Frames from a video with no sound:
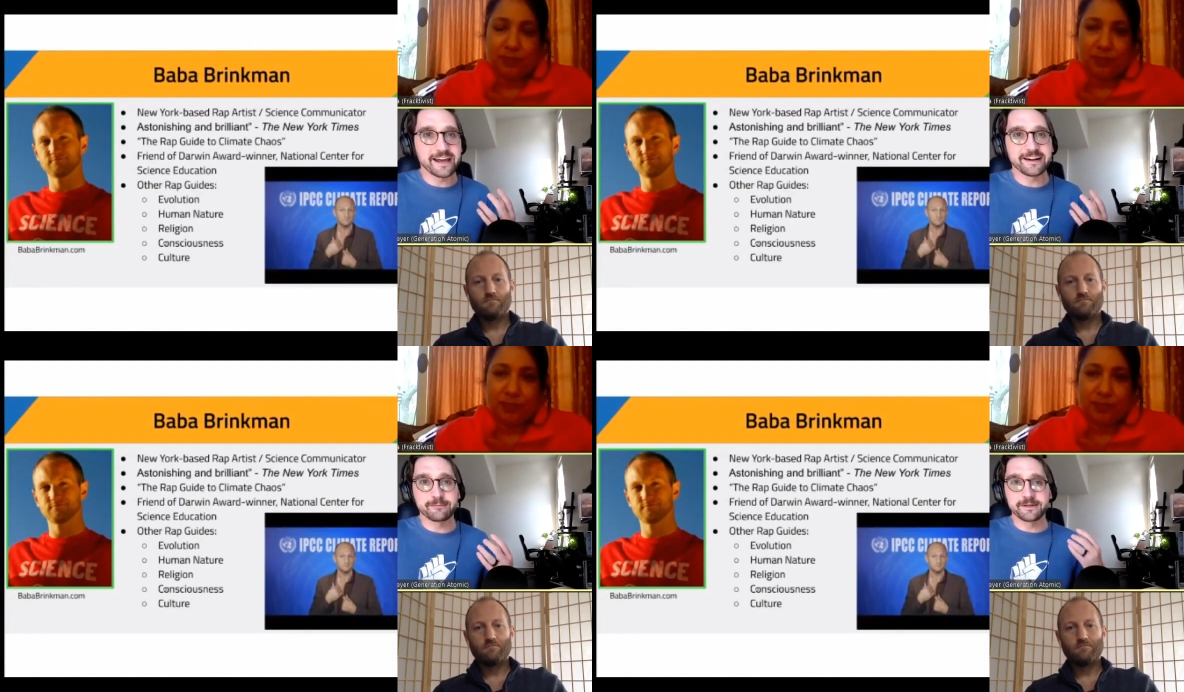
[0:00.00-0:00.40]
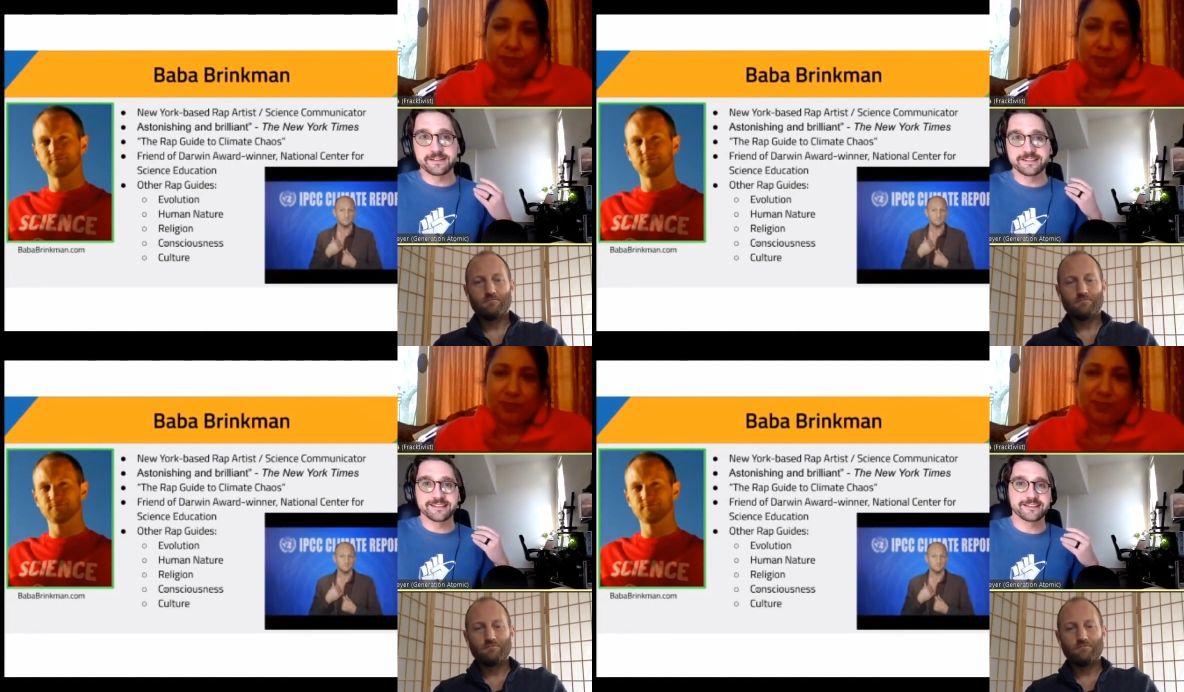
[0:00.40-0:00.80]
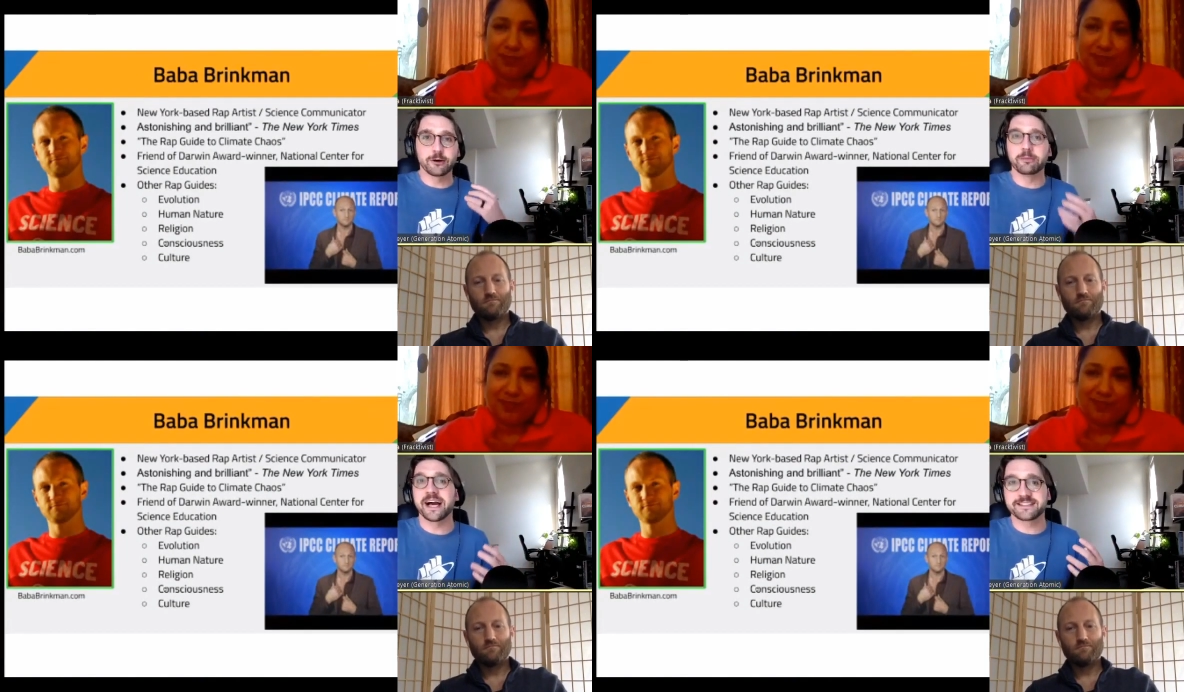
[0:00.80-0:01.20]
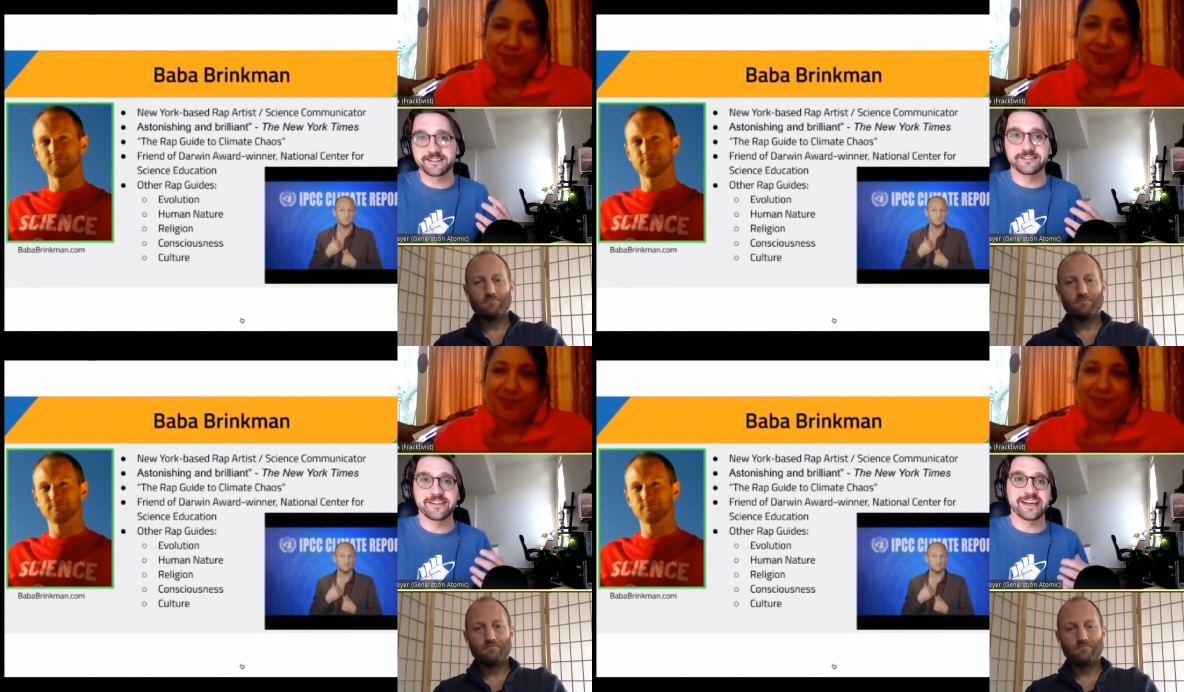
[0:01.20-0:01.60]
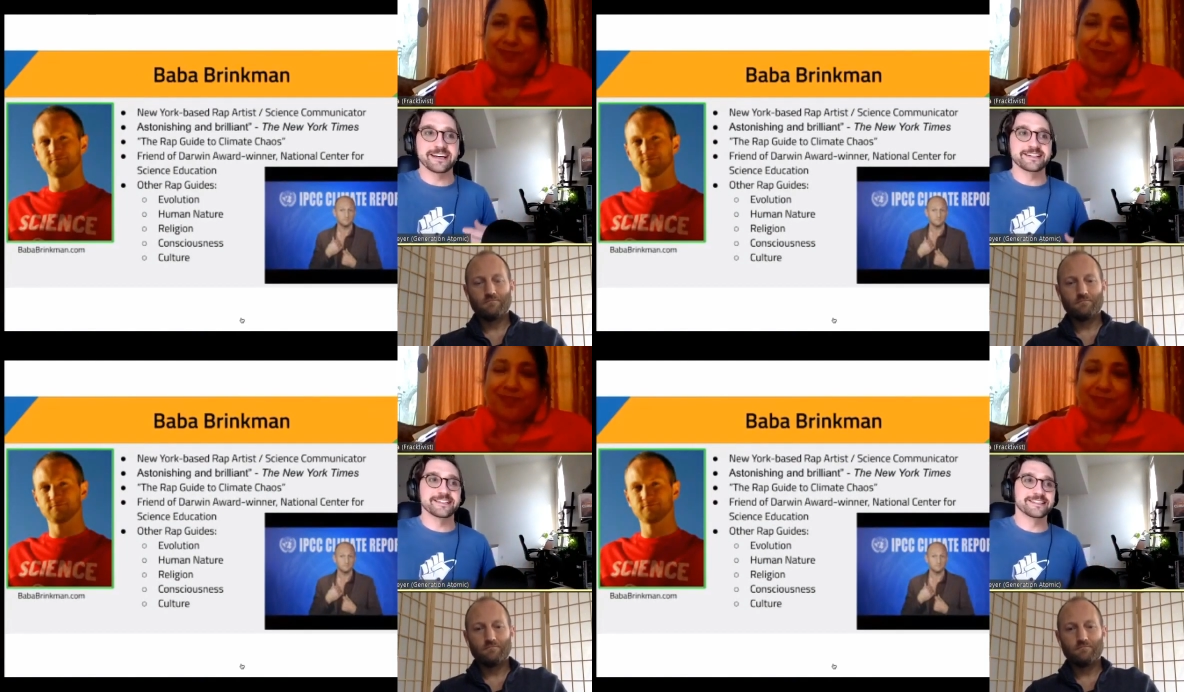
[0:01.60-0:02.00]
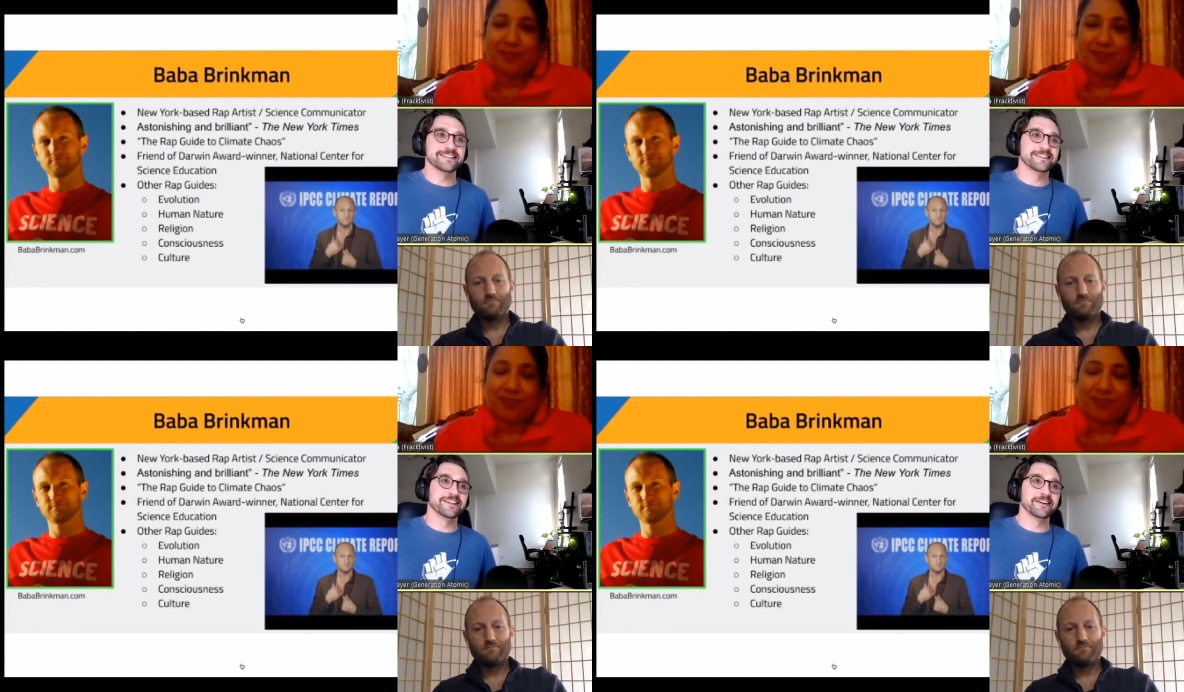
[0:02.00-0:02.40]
Speaker 1: harmonize with the natural flows of nature.